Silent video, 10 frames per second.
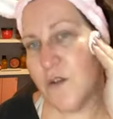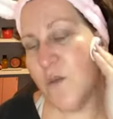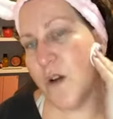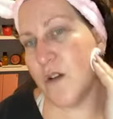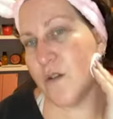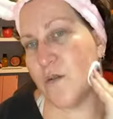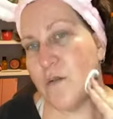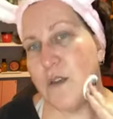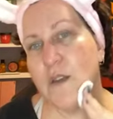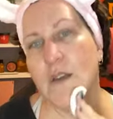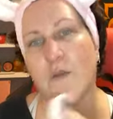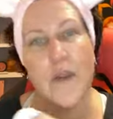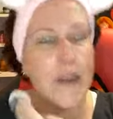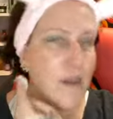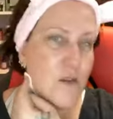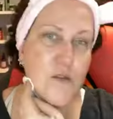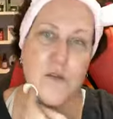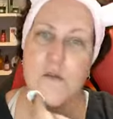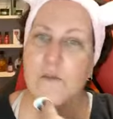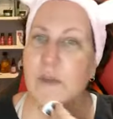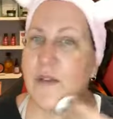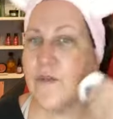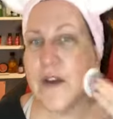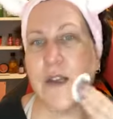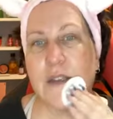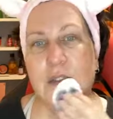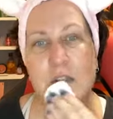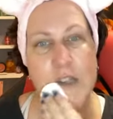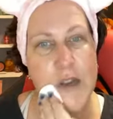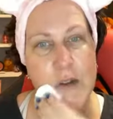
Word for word: tomorrow, and that way my friend gets a shout